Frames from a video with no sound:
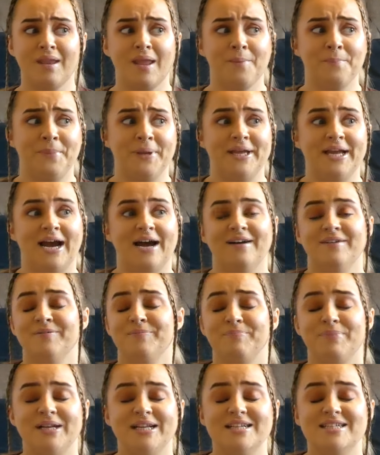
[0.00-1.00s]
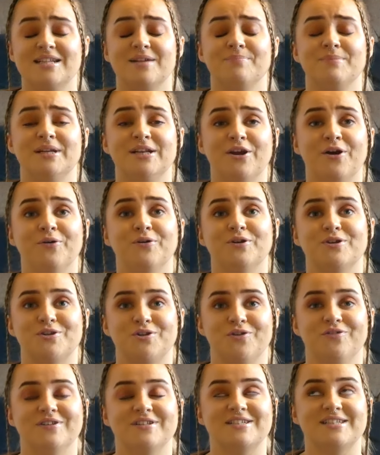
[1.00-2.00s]
but yeah, please let me know your
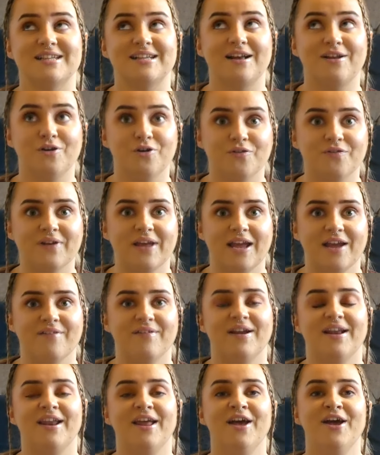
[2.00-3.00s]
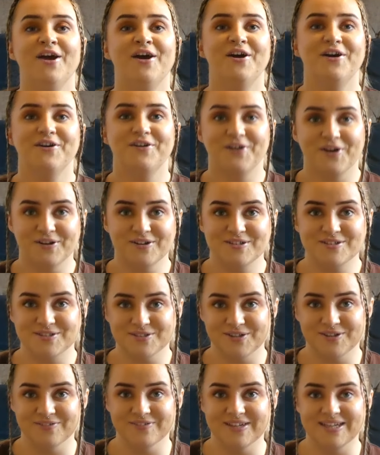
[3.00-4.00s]
stories because I love hearing ghost
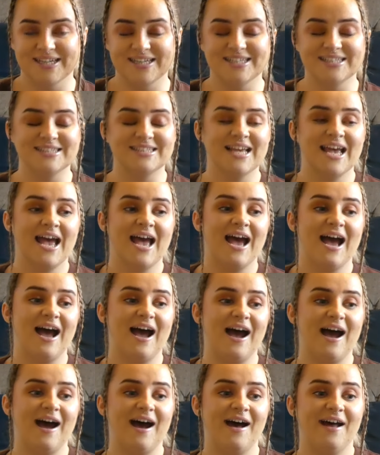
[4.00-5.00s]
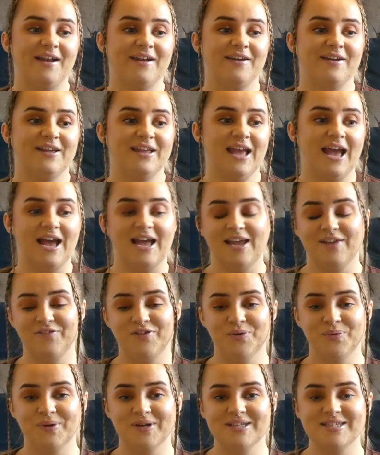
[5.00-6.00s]
stories. And yeah, if
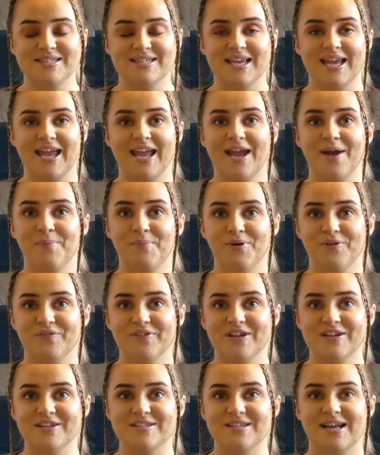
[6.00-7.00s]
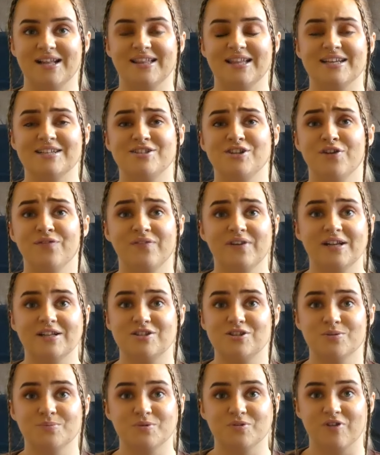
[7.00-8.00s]
you want to see more videos like this, don't forget
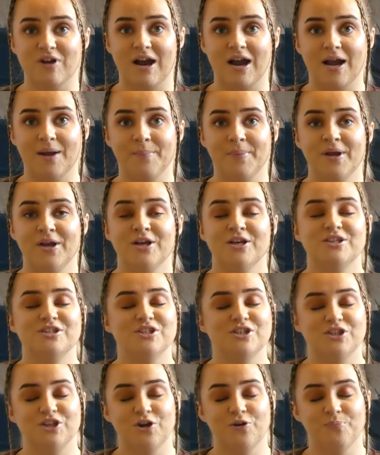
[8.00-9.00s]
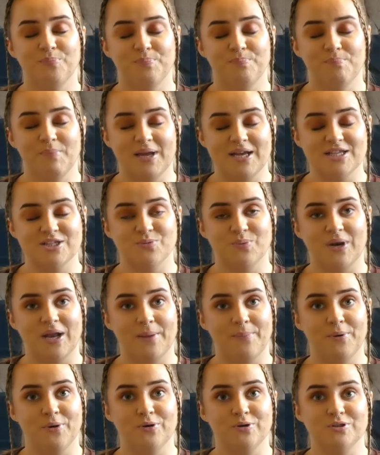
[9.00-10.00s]
to subscribe so you don't miss when I
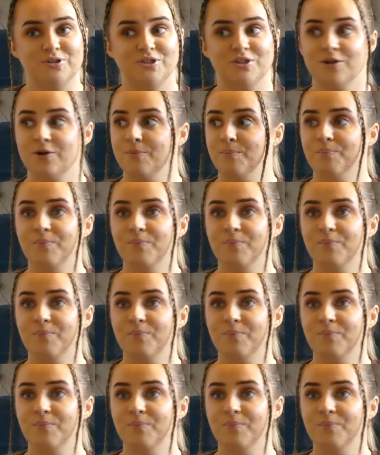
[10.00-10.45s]
post